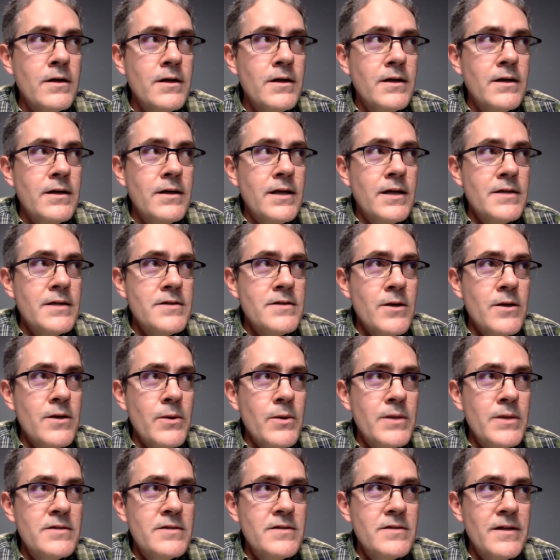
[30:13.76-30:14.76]
And so
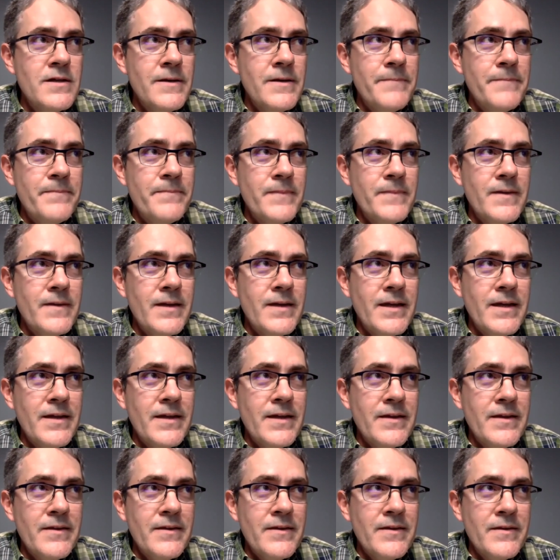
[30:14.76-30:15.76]
it's a, uh, eh,
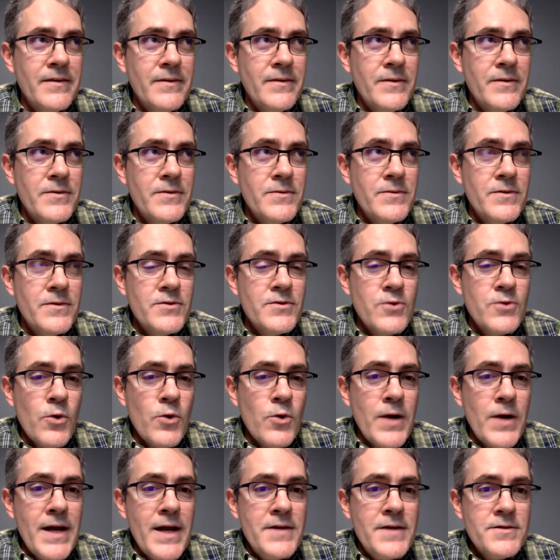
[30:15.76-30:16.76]
the, the short
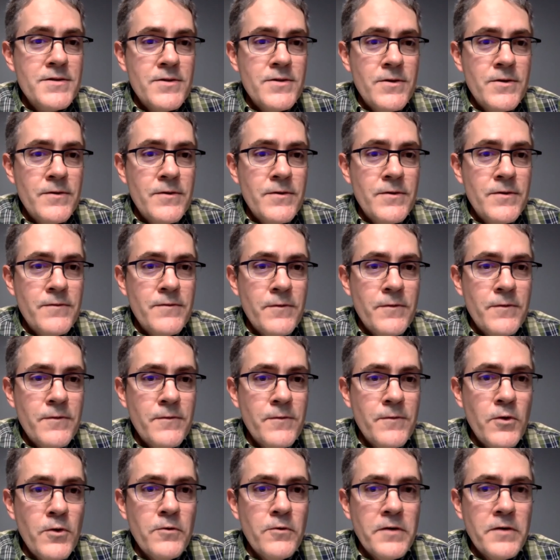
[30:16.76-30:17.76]
answer for
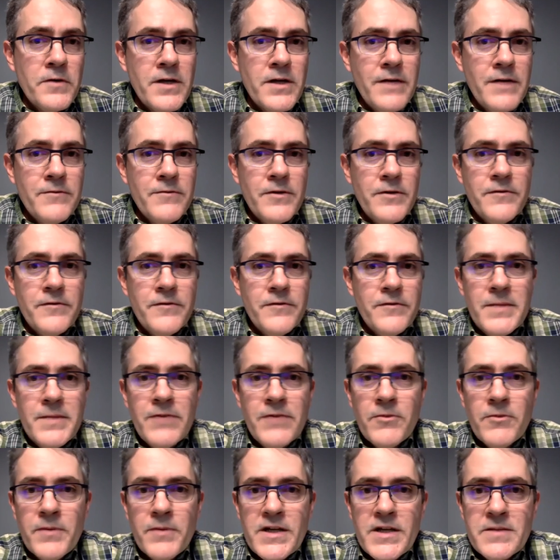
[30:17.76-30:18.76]
full recovery from knee
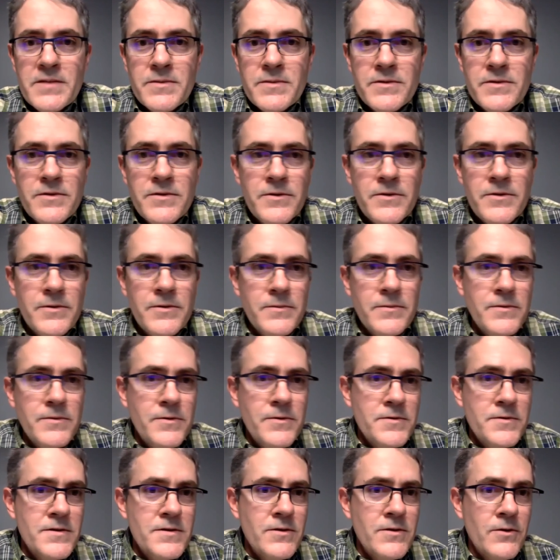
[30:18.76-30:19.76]
replacement, you're, you're
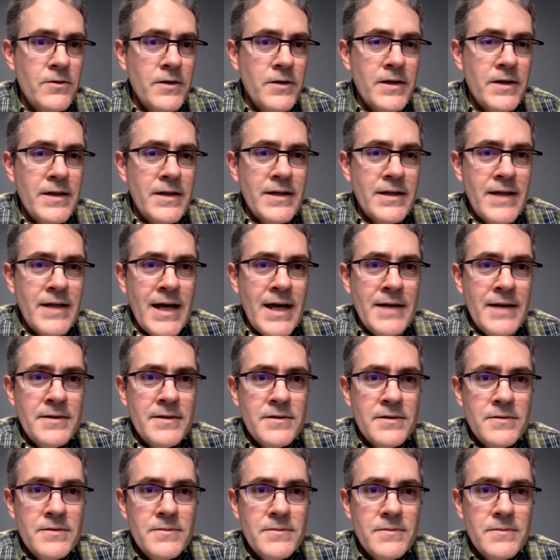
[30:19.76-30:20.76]
still looking at nine,
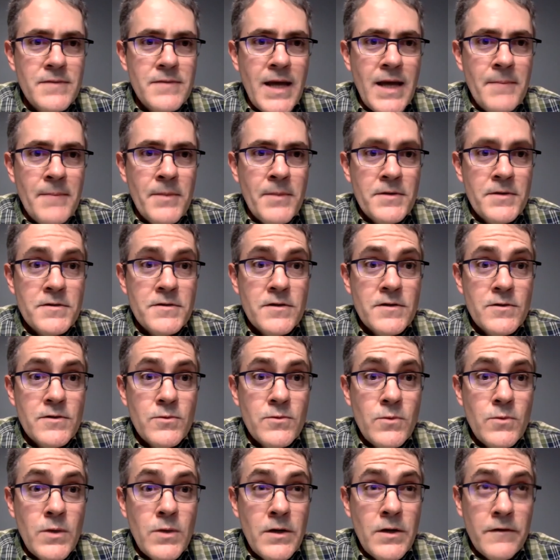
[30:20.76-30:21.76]
nine months to
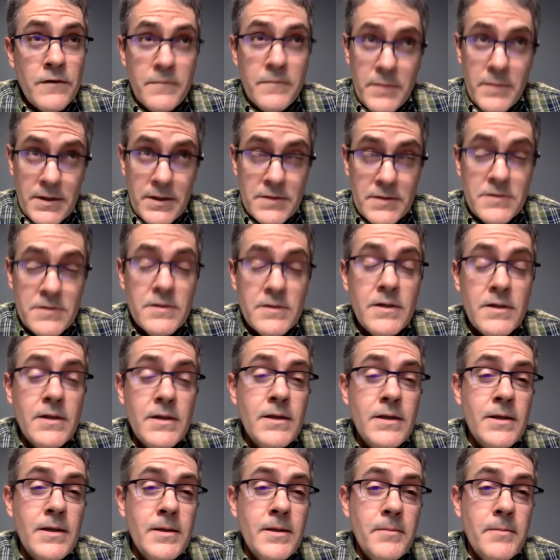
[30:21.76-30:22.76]
12 months,
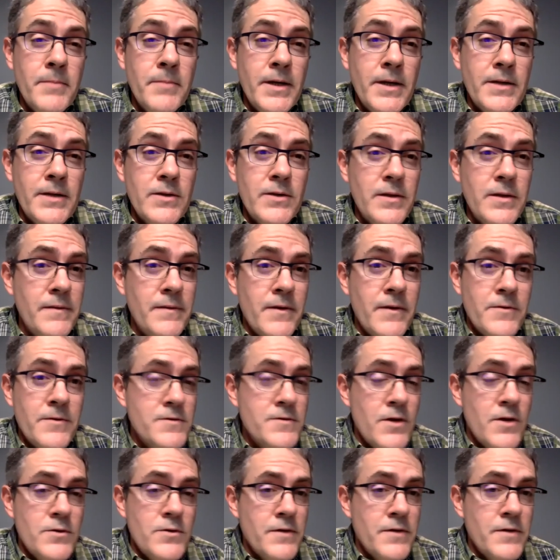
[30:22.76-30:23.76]
but there's
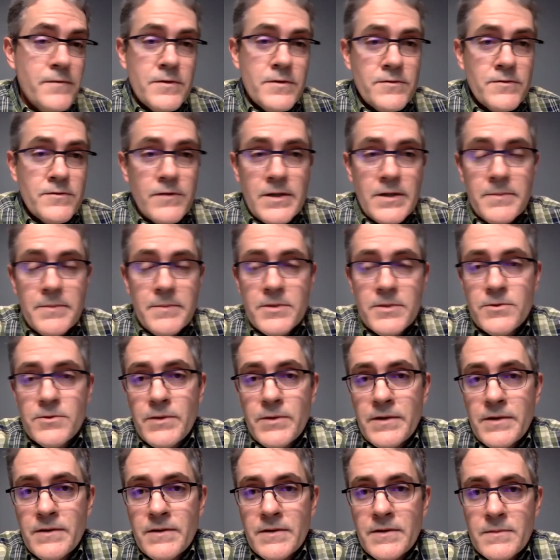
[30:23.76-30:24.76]
no difference really
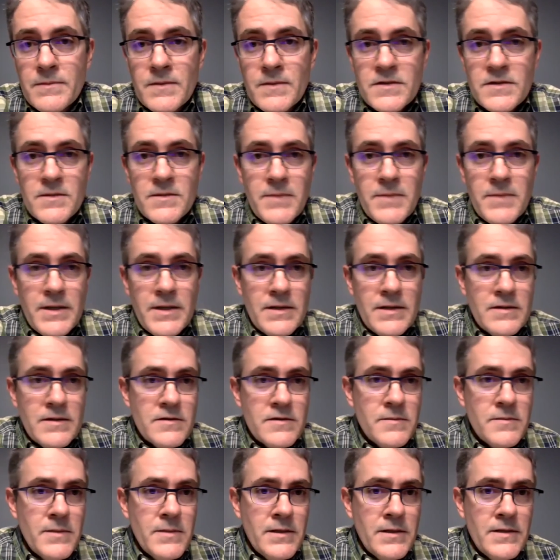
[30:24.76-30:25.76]
between the, the cemented and
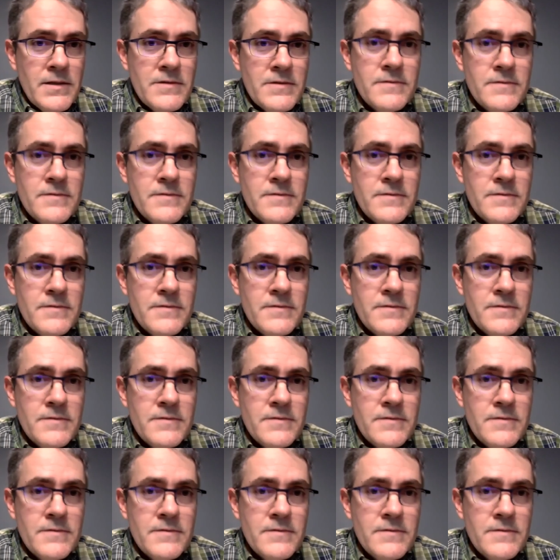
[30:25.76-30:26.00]
cementless.